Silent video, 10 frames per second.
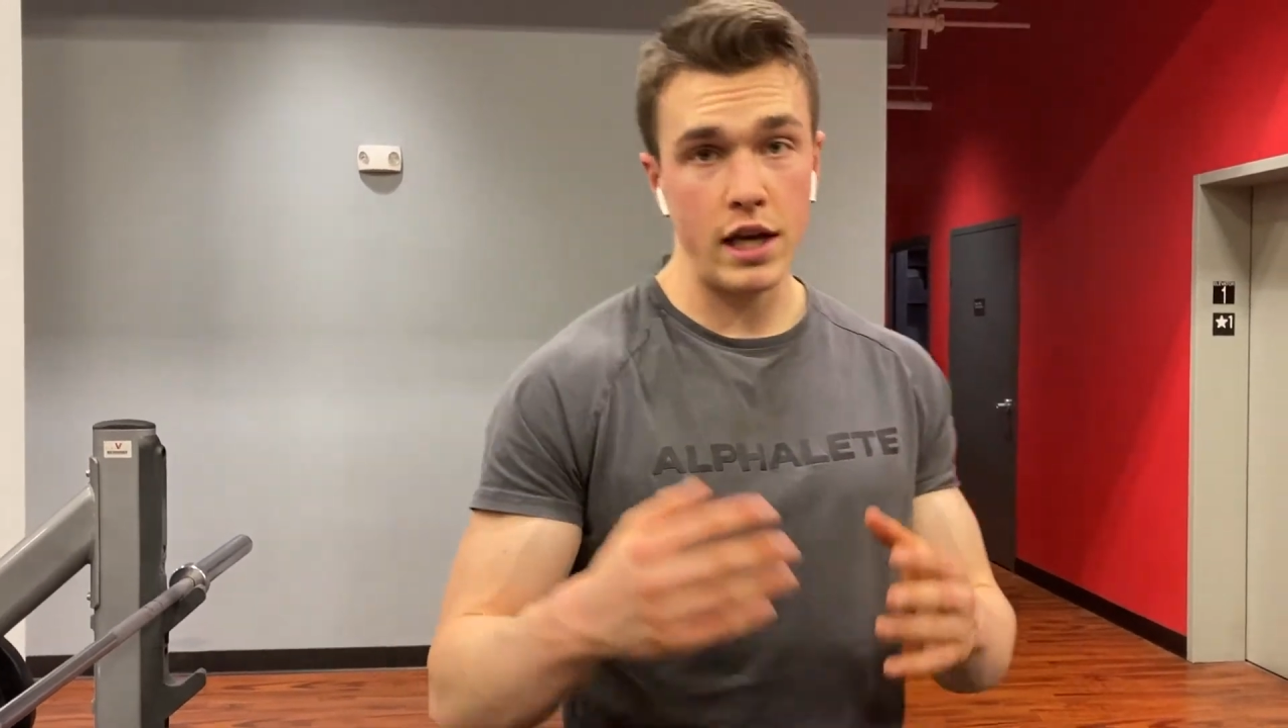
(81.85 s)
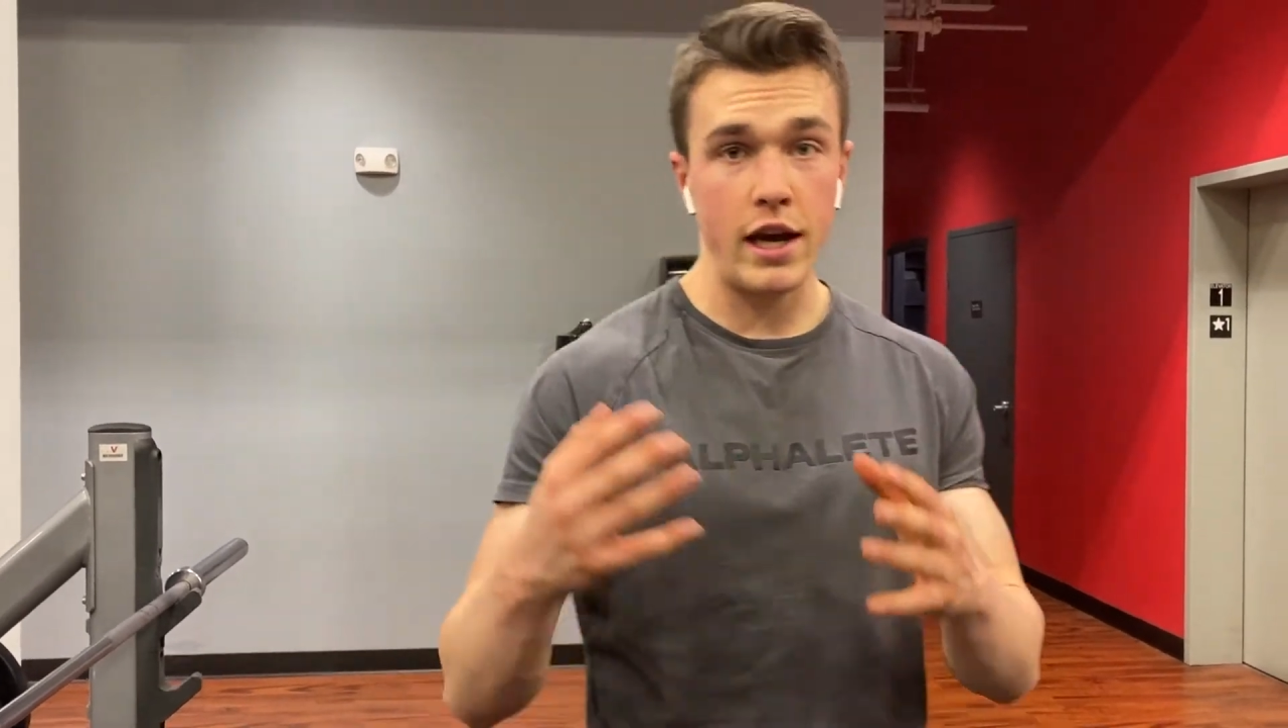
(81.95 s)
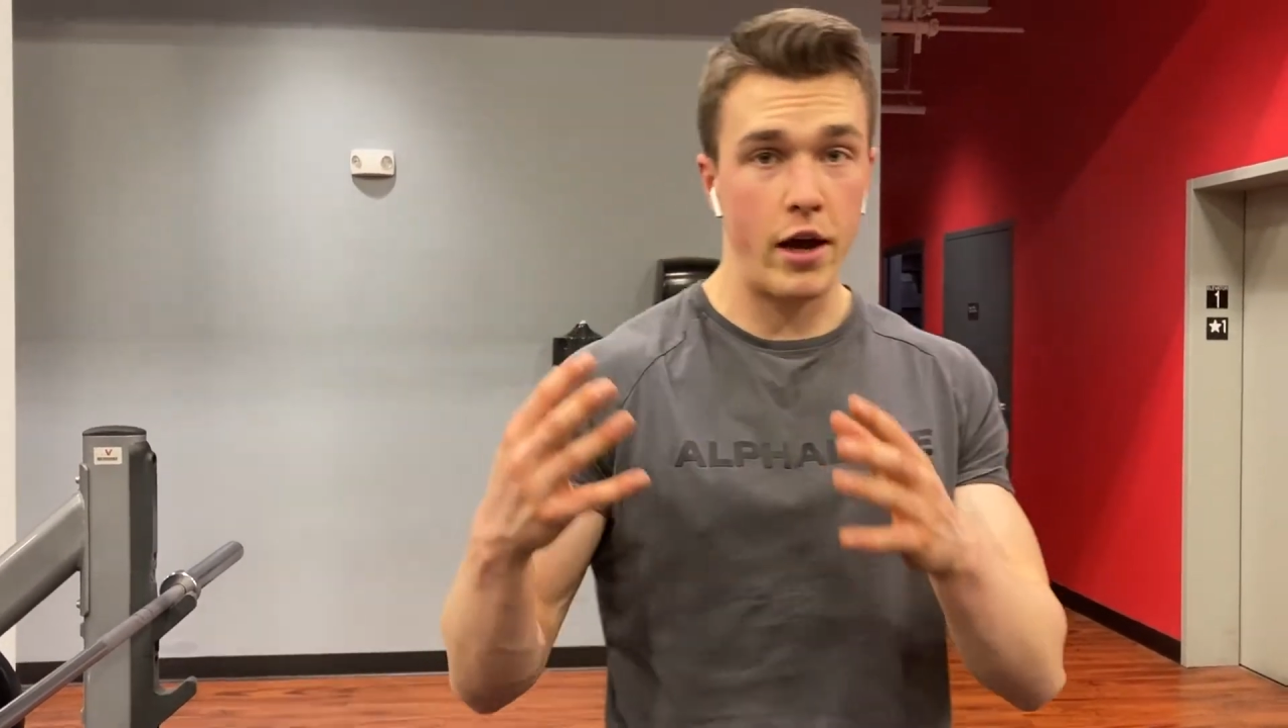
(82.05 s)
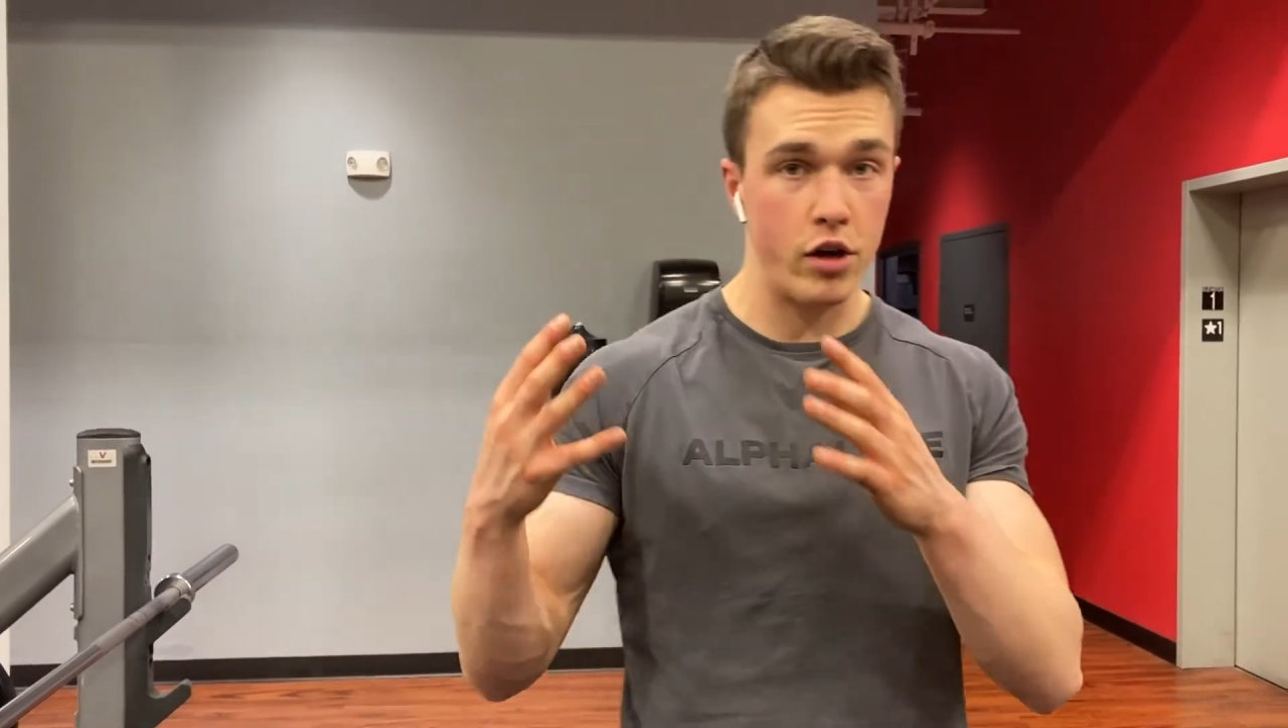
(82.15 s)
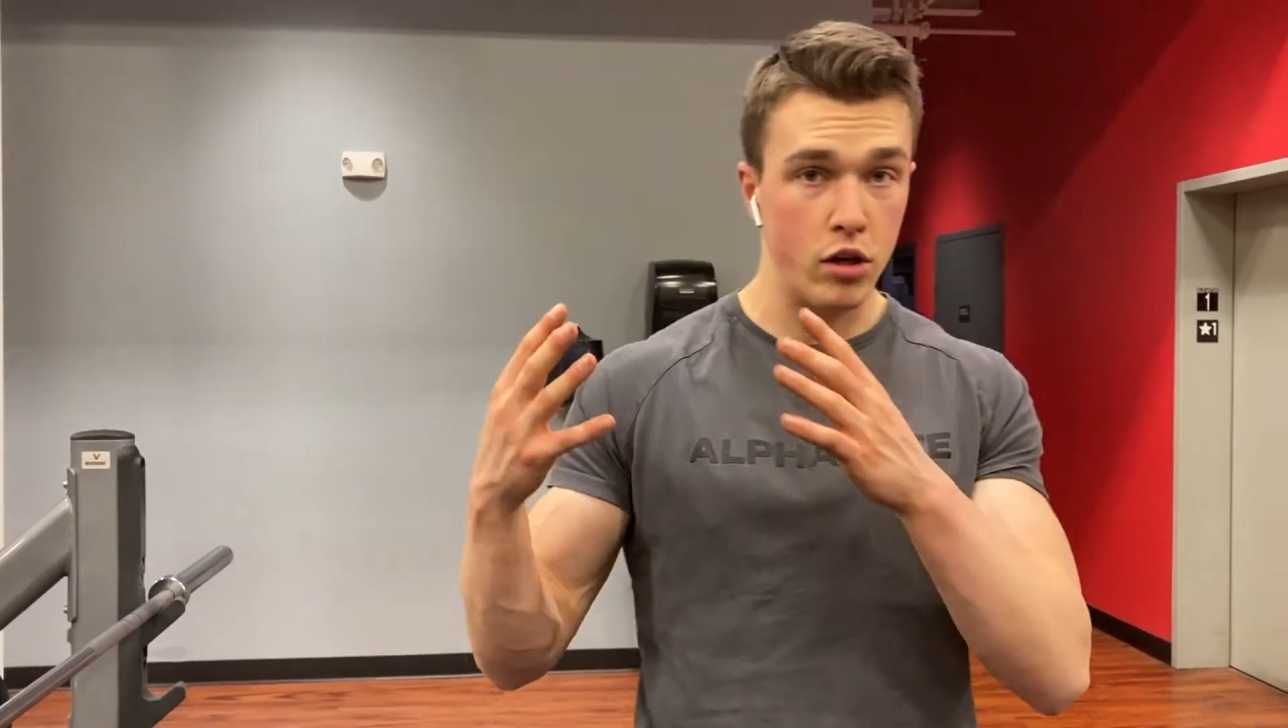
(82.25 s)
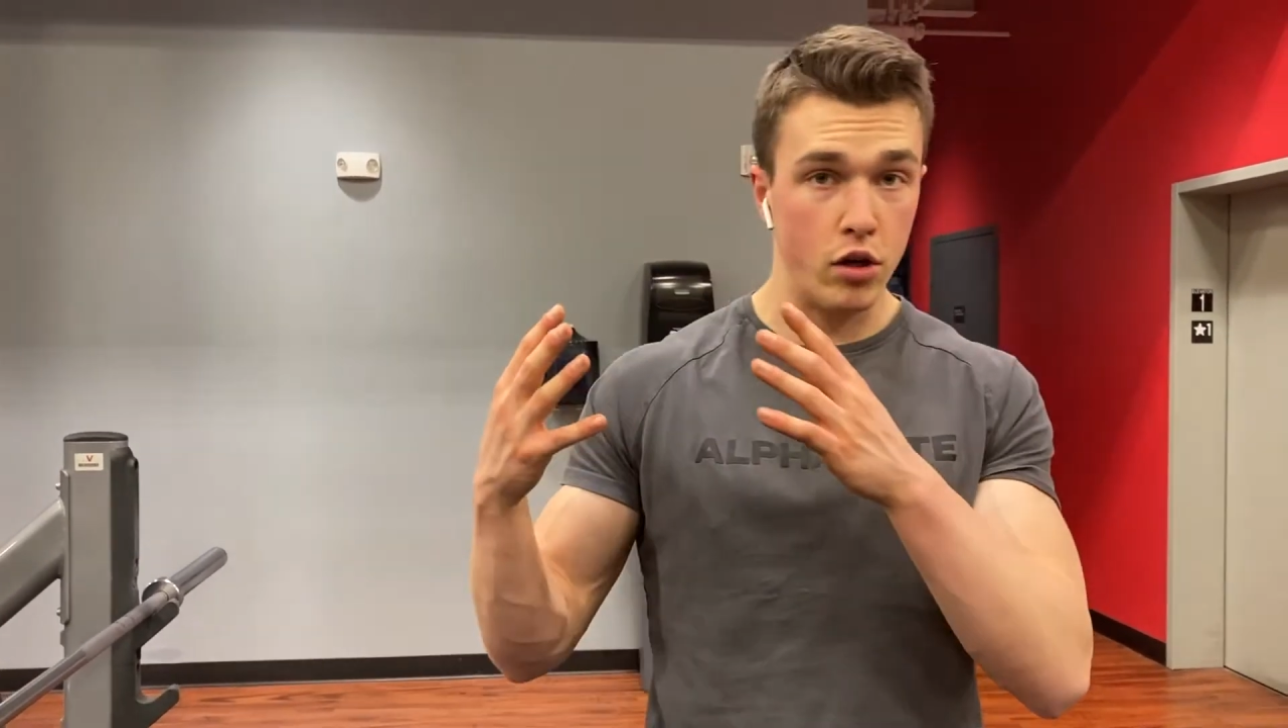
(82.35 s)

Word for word: at how your,